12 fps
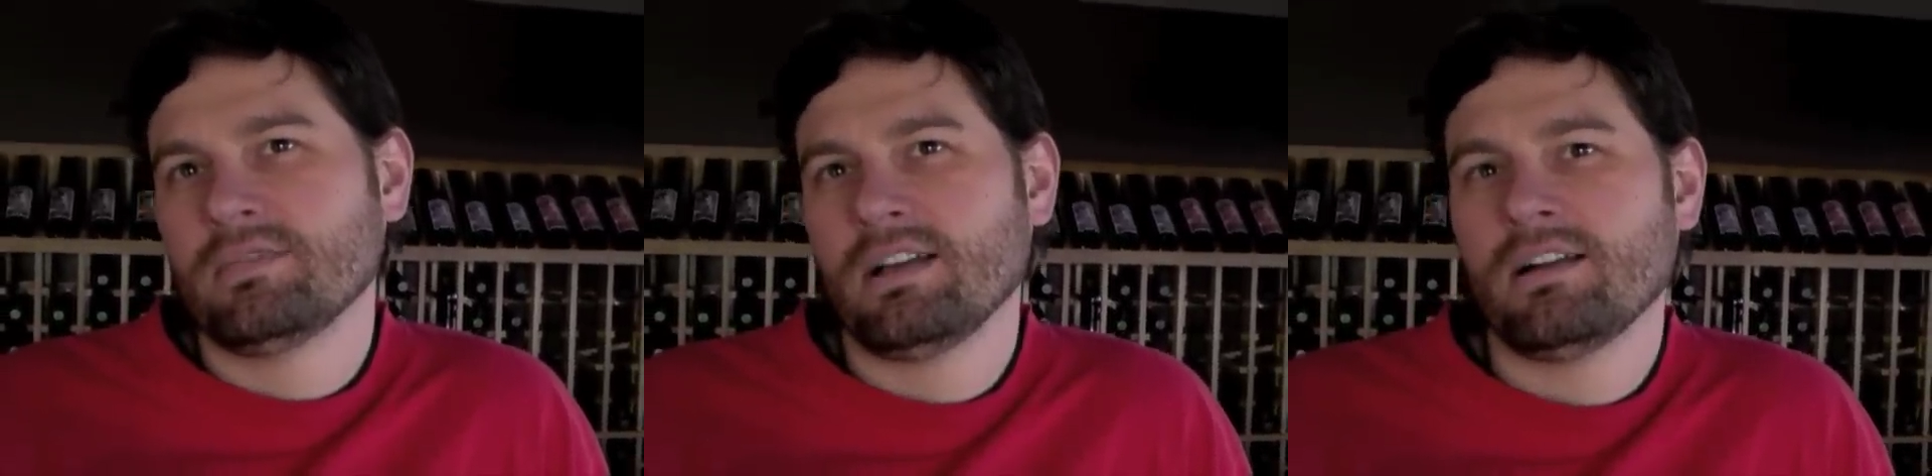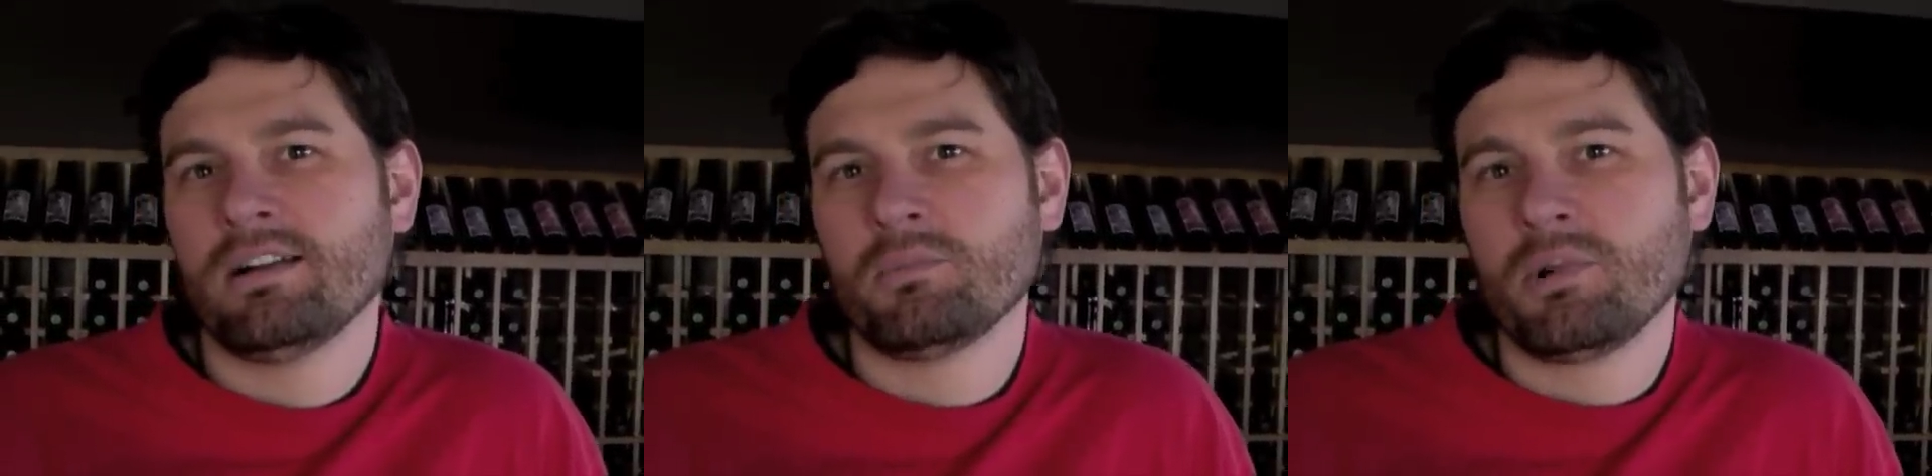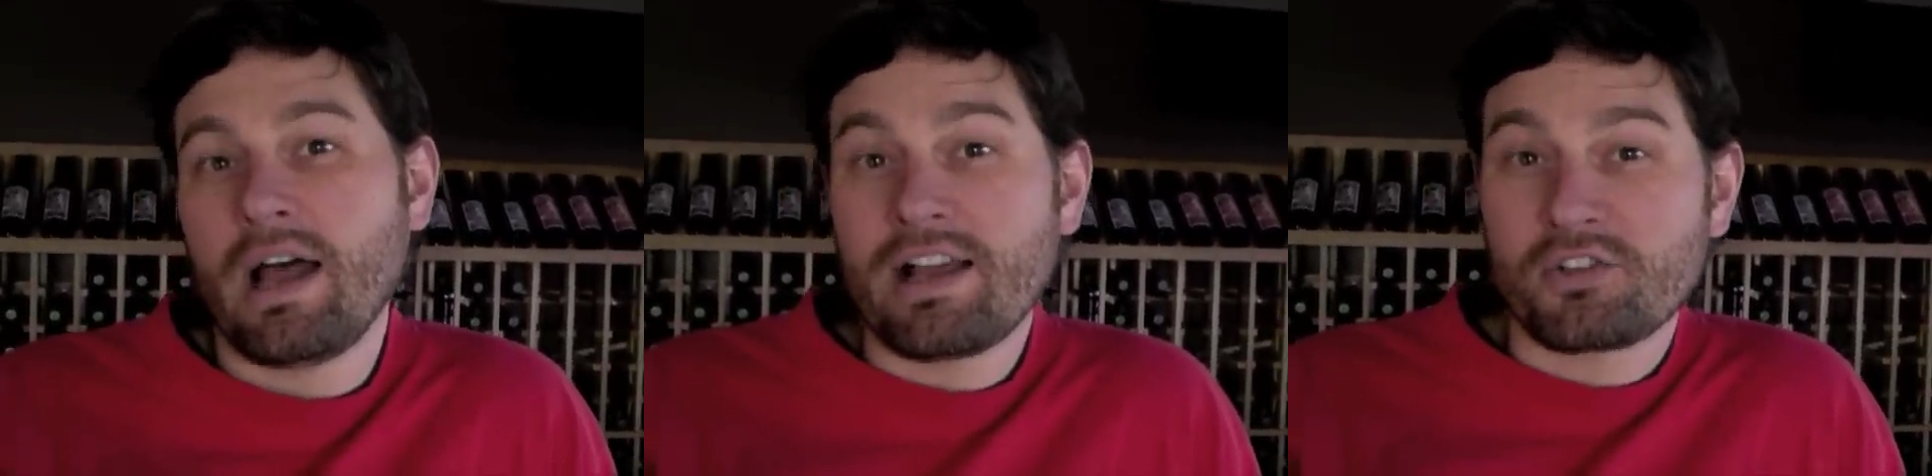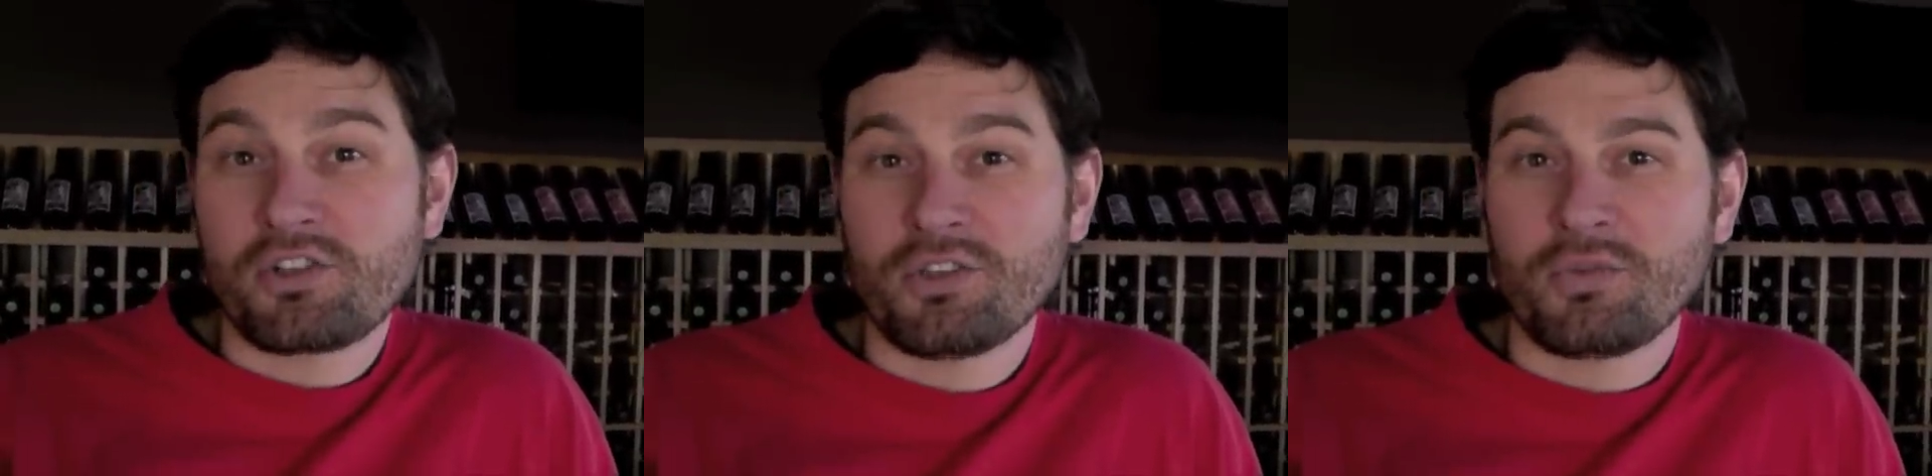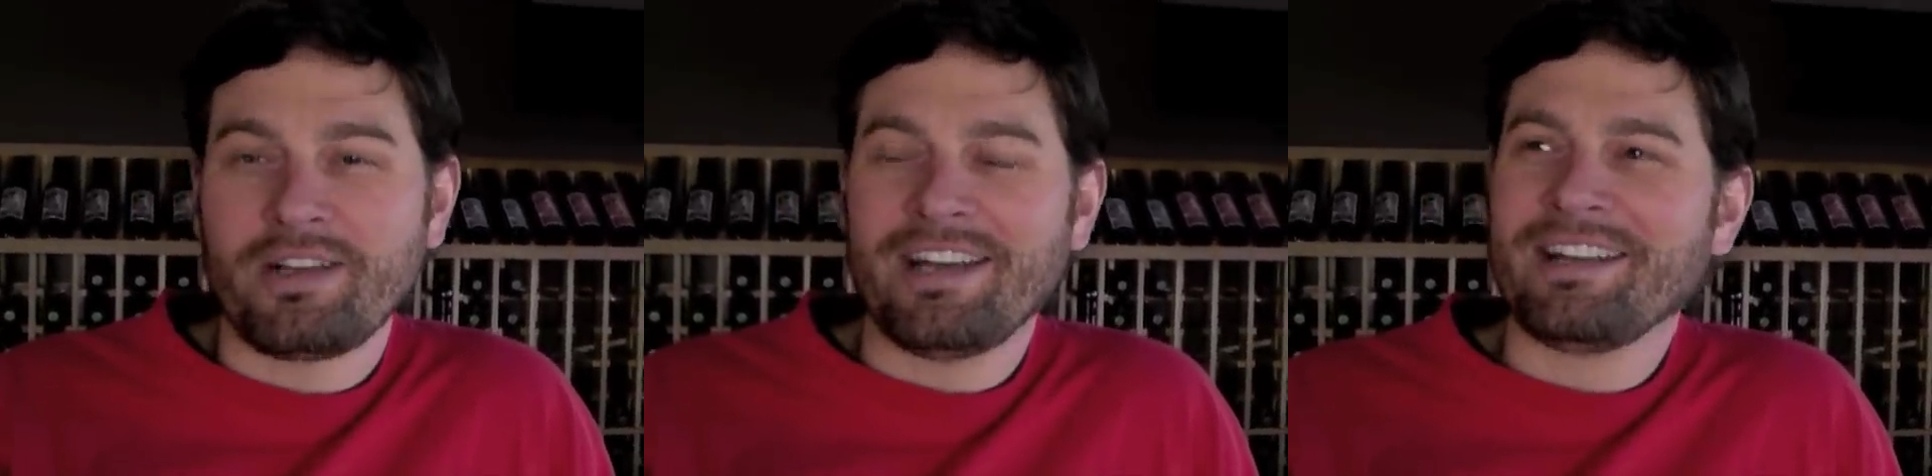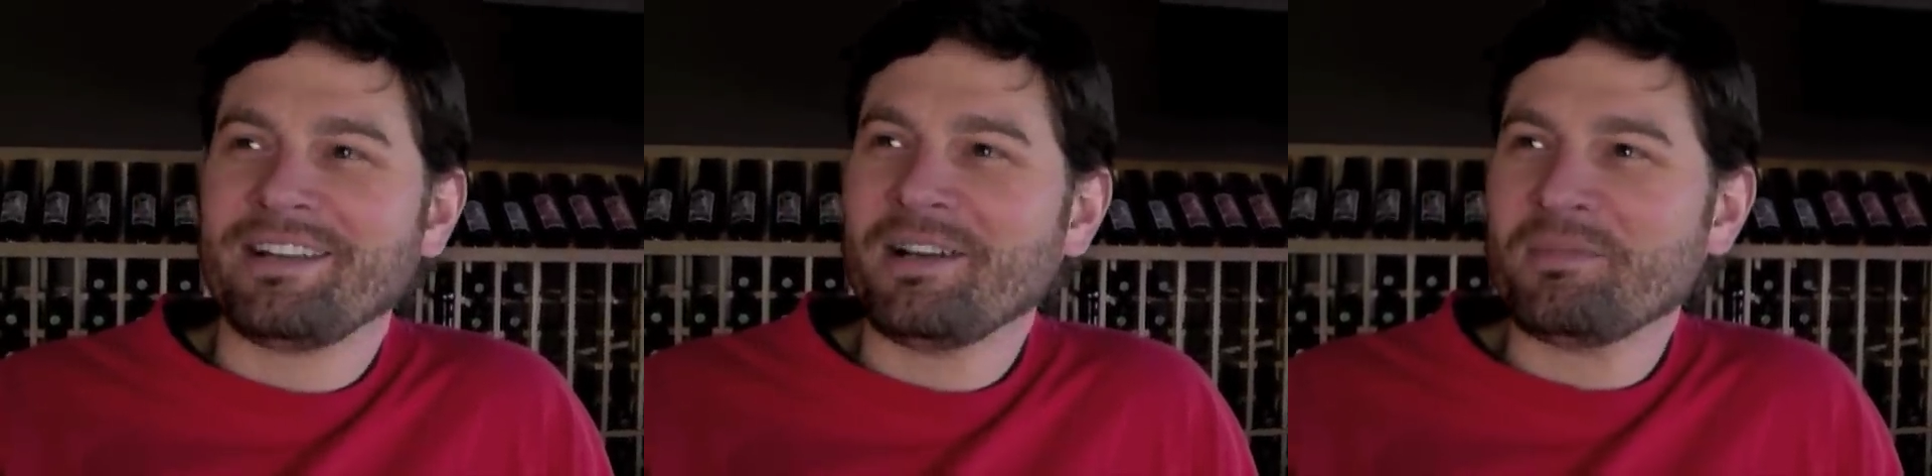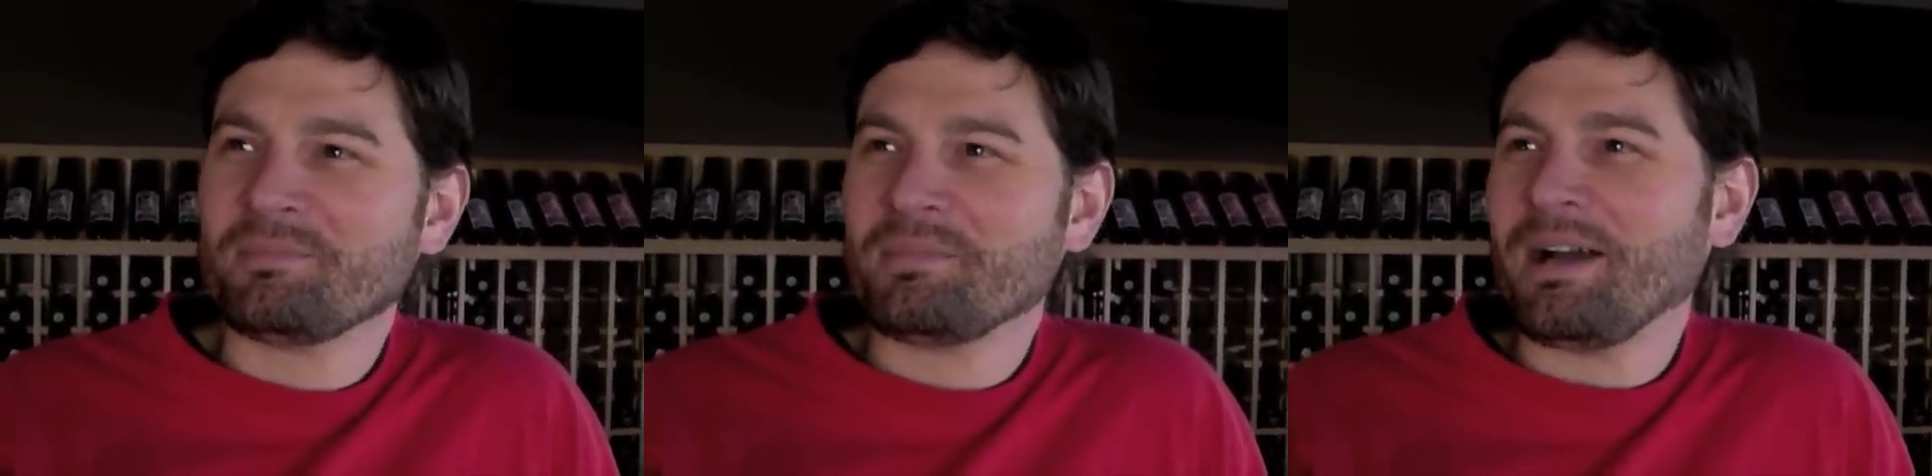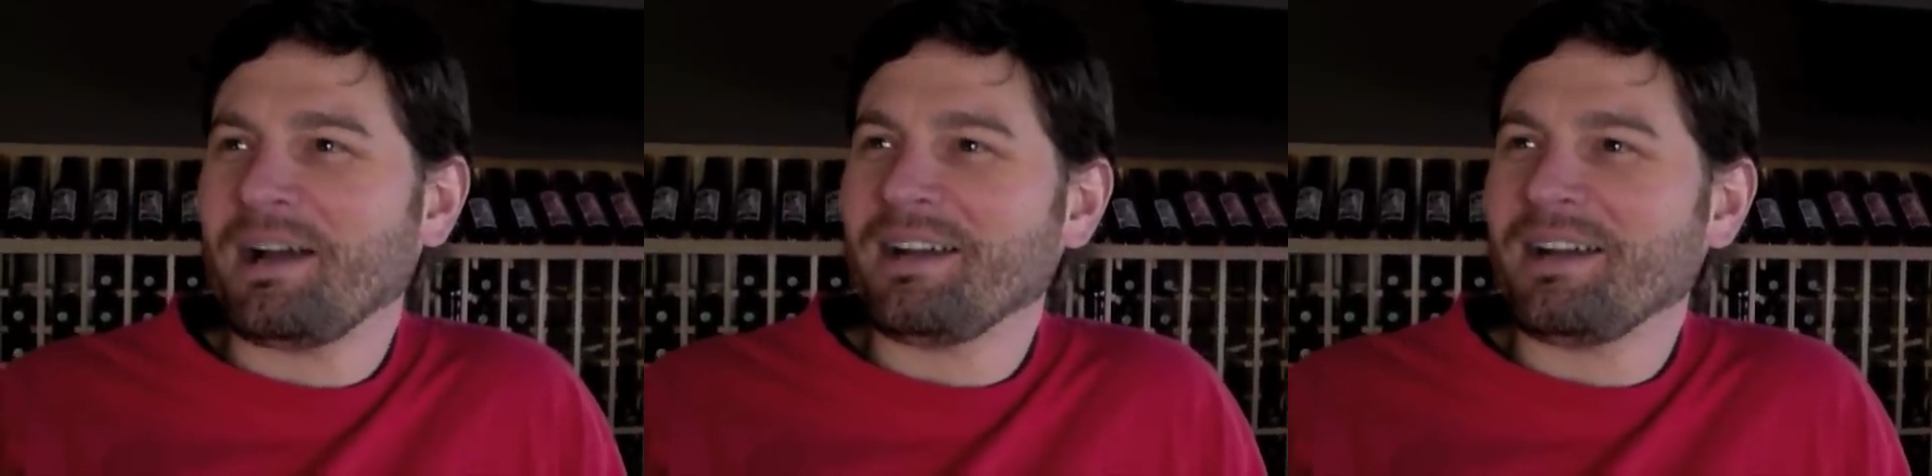Last year we ended up